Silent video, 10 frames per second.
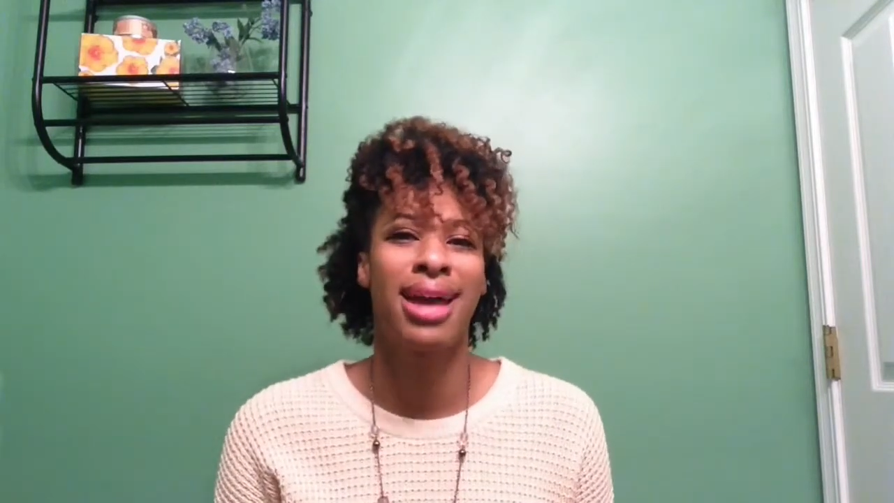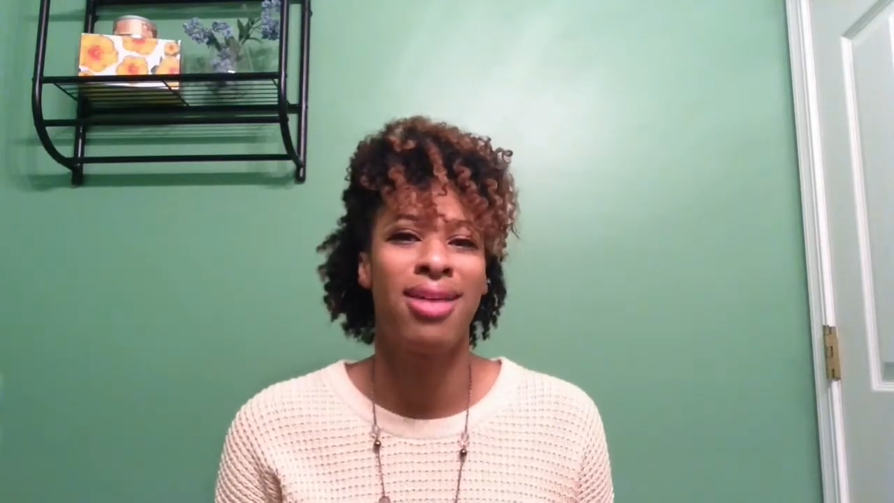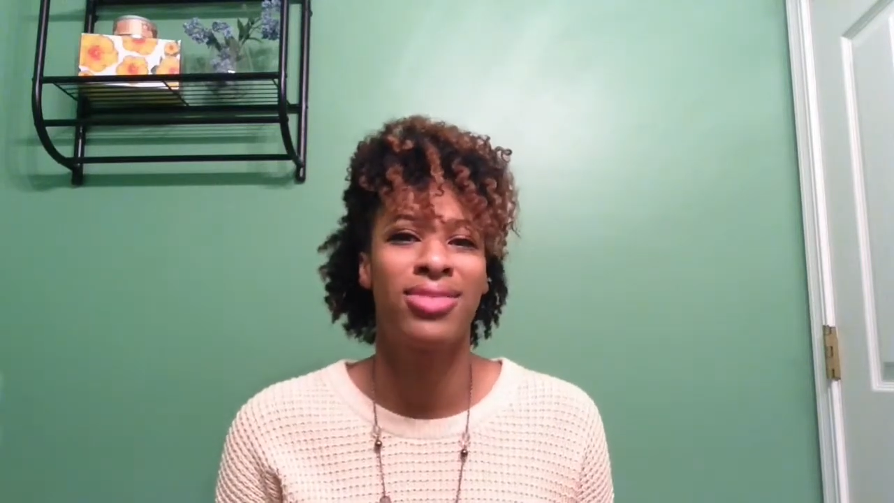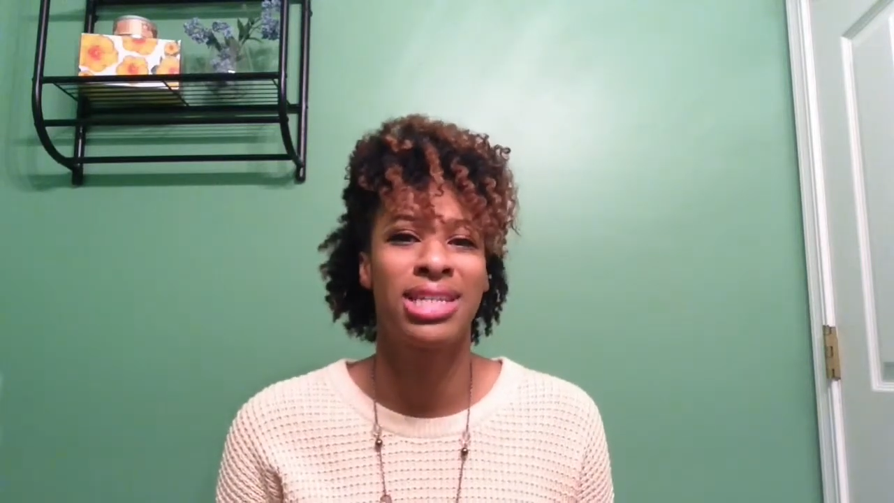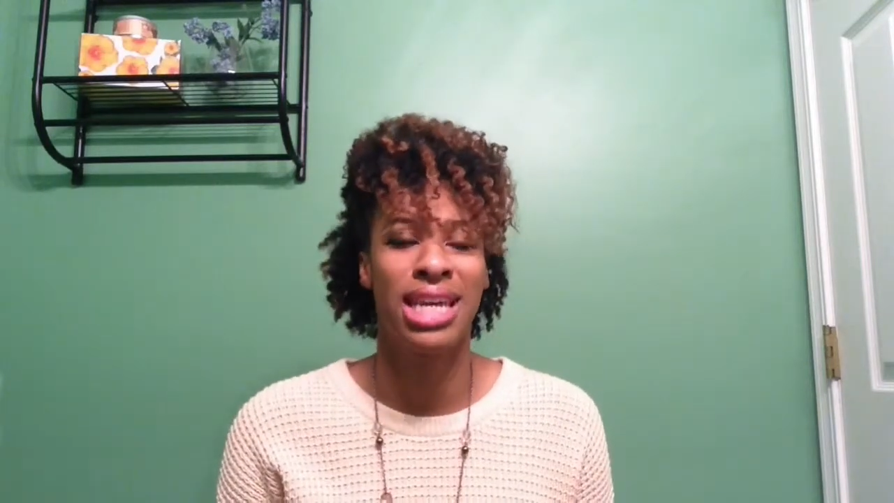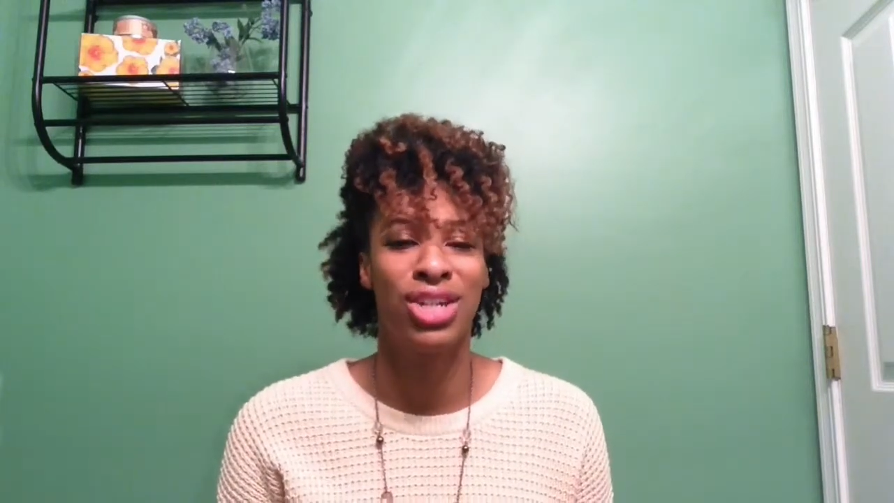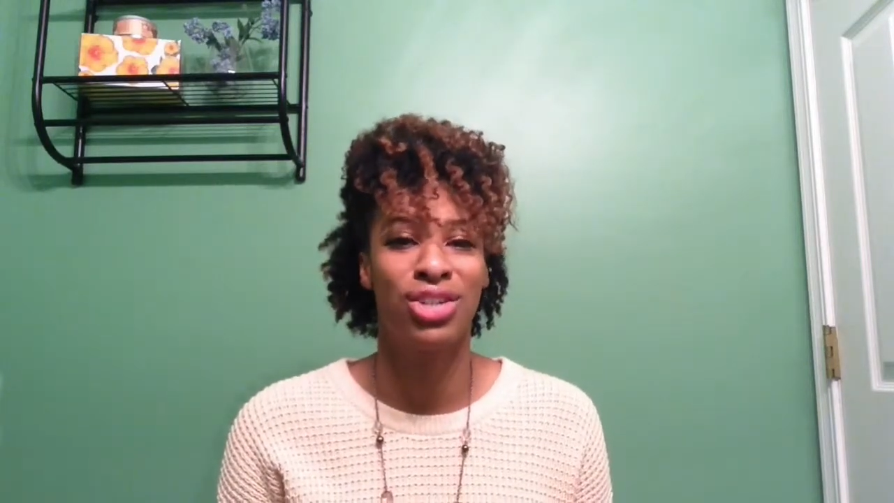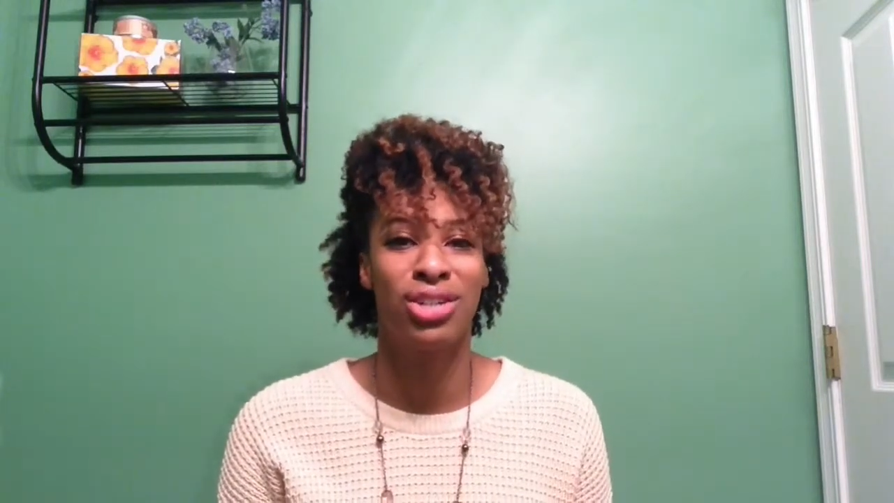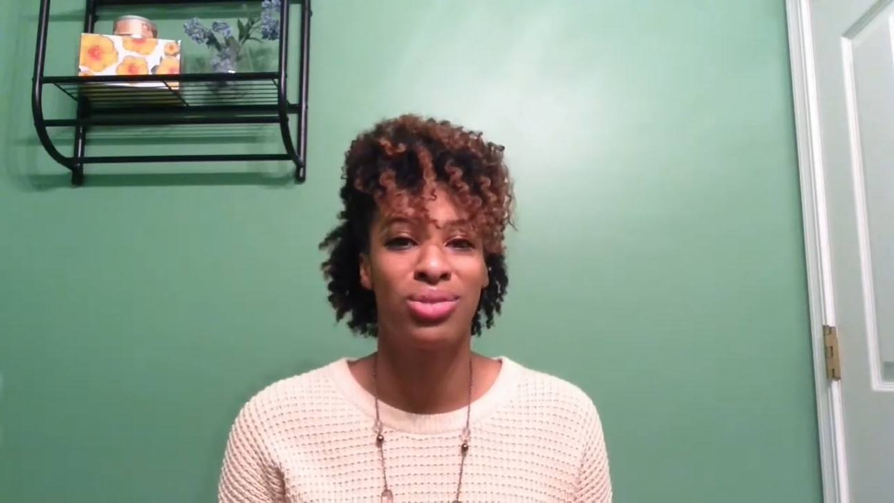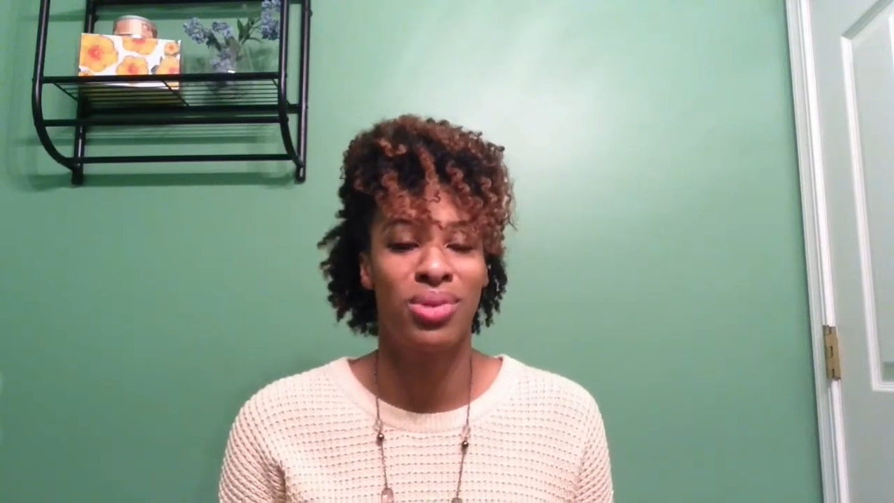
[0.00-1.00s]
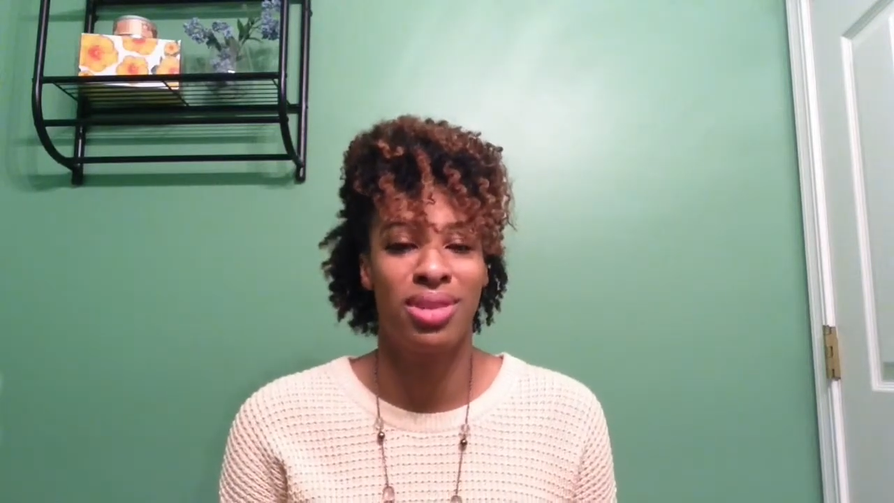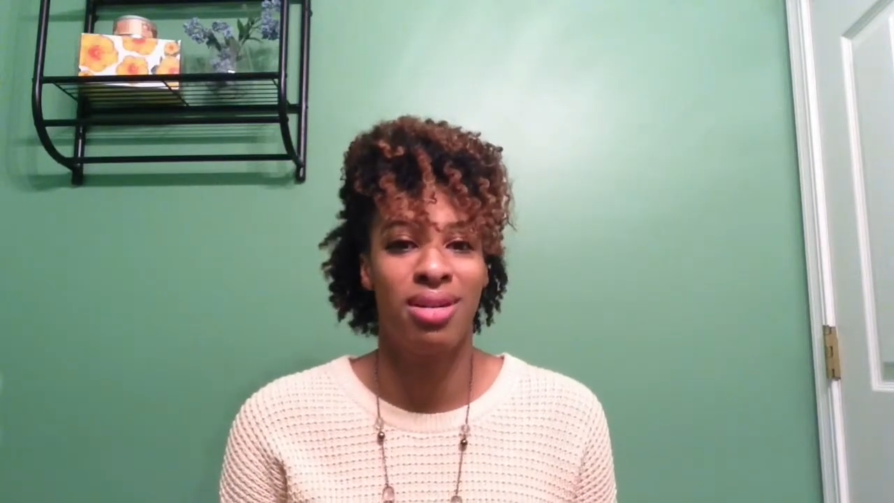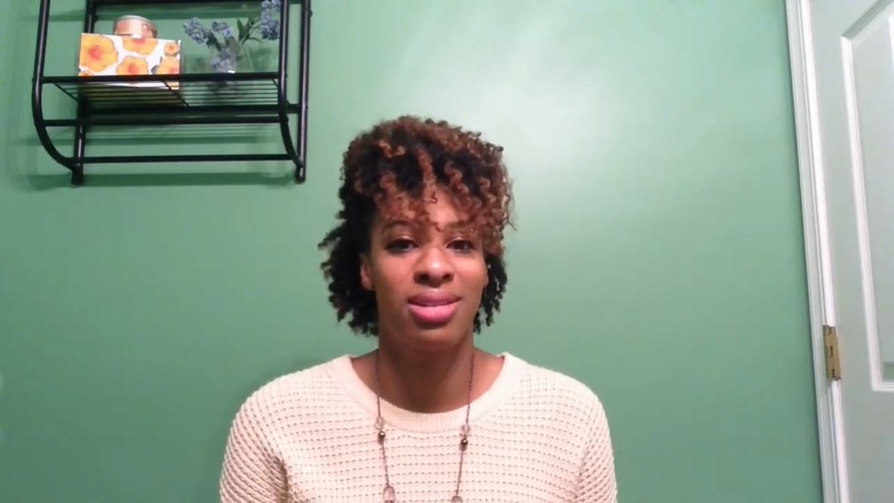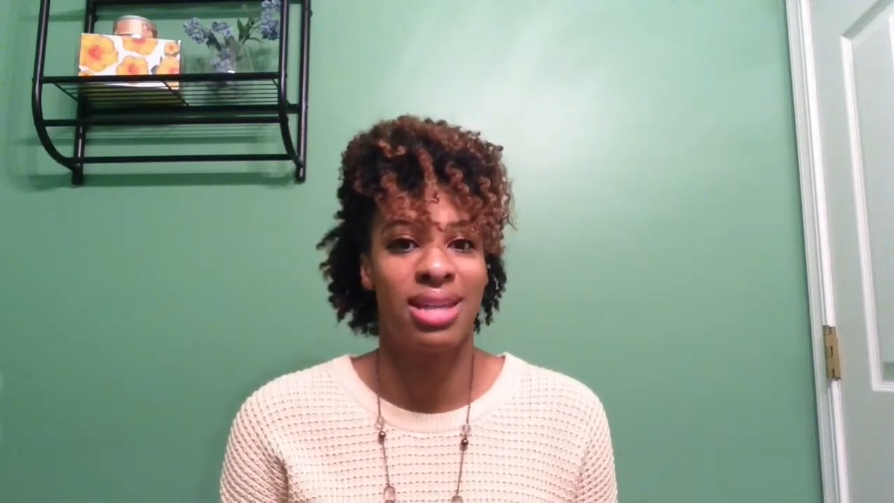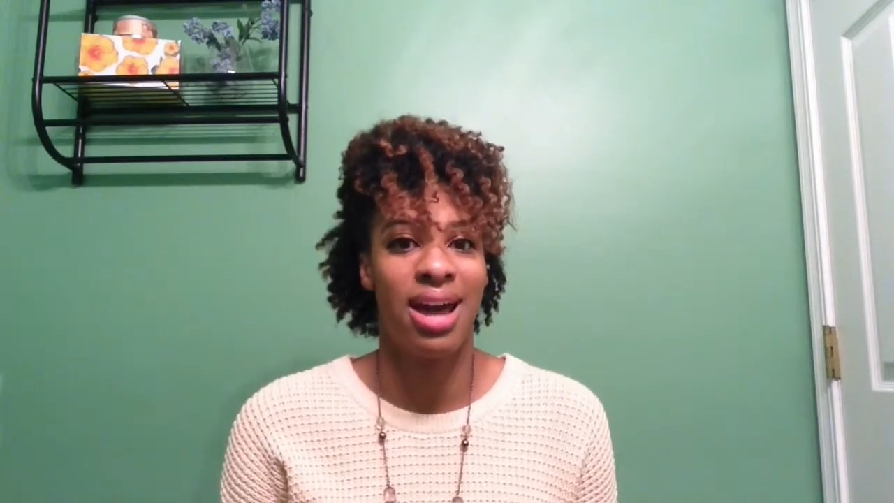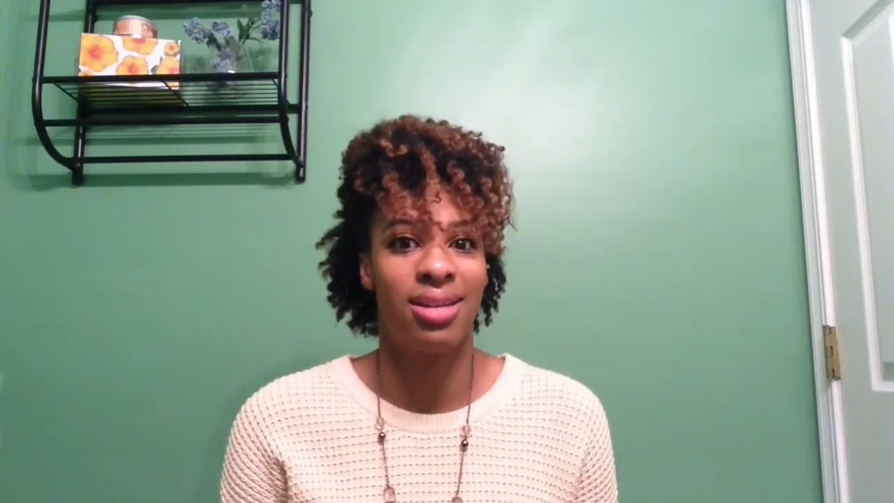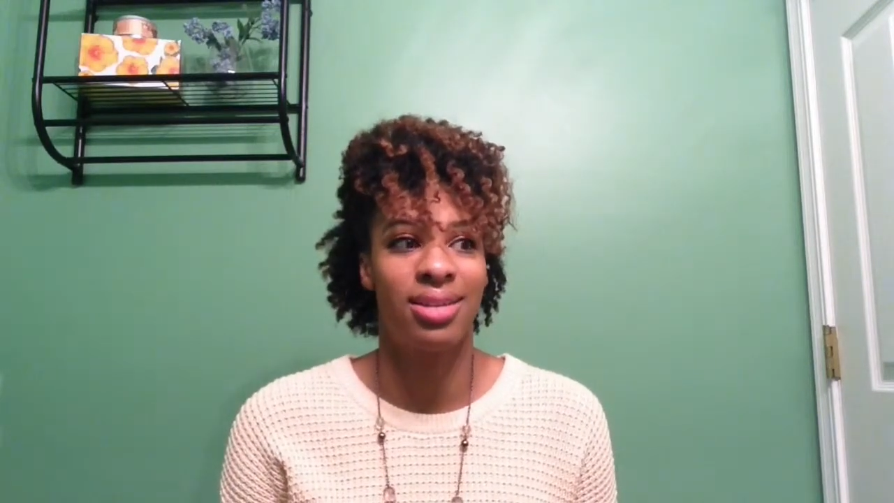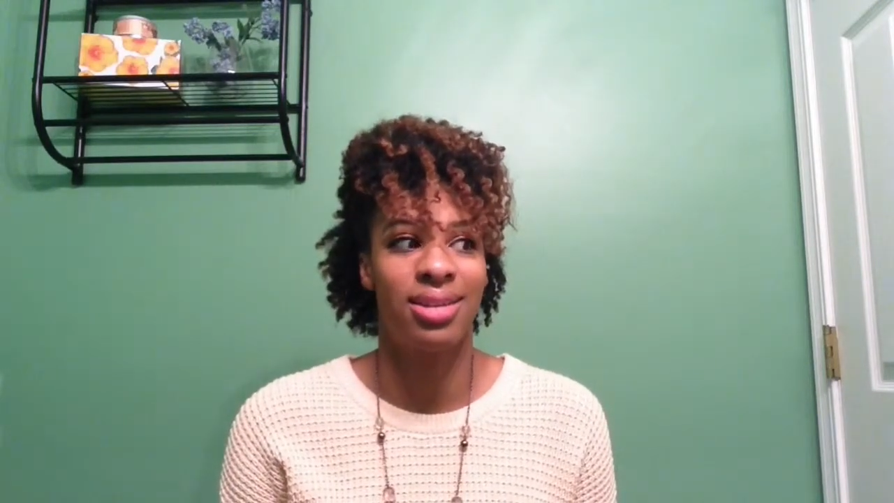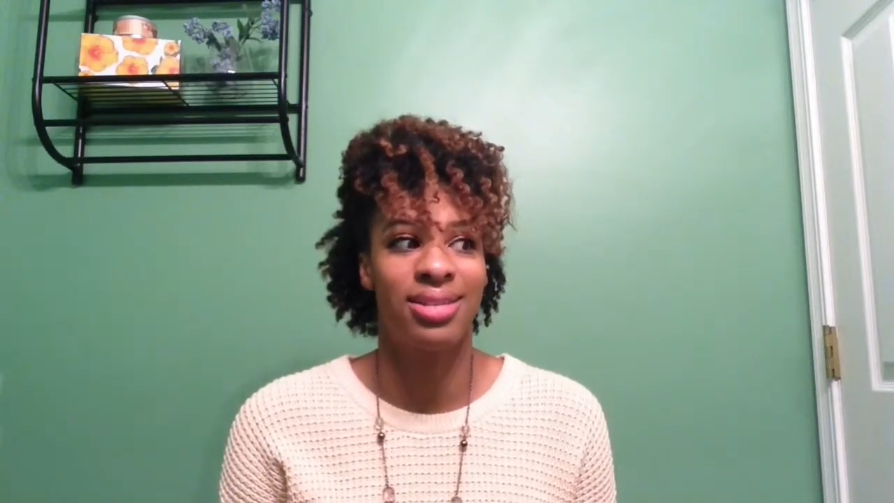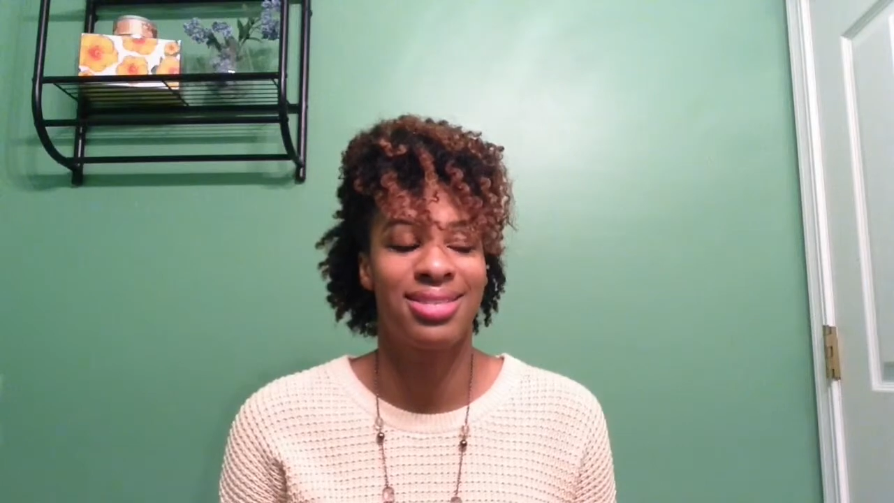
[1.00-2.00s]
conversations with our
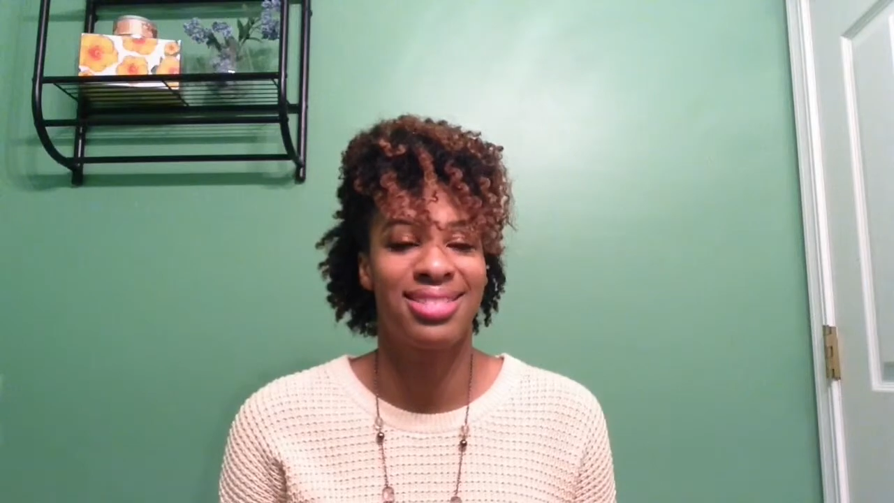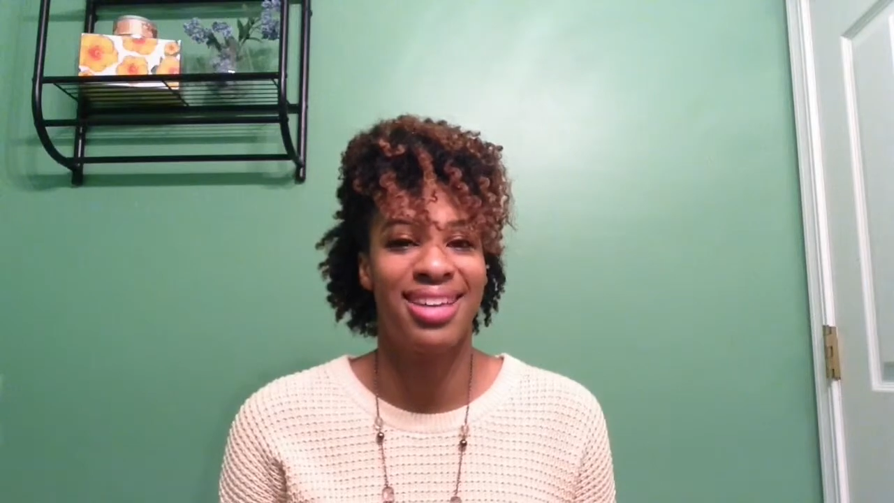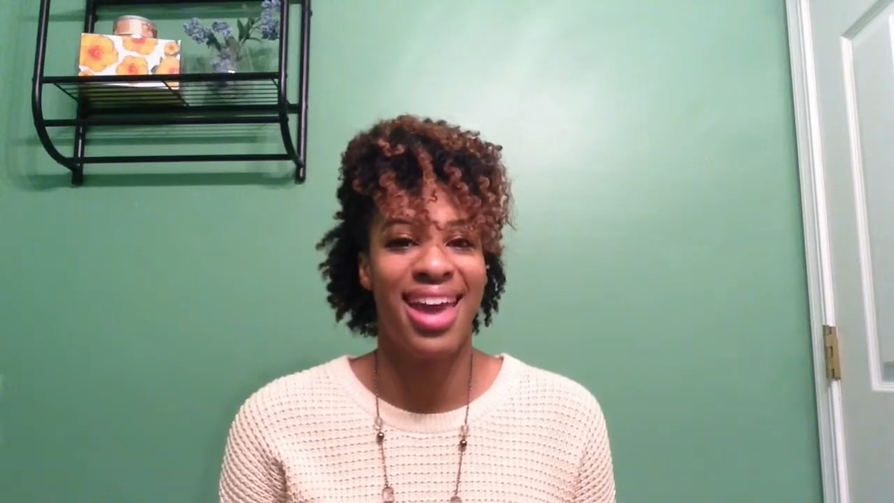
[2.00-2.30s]
stylists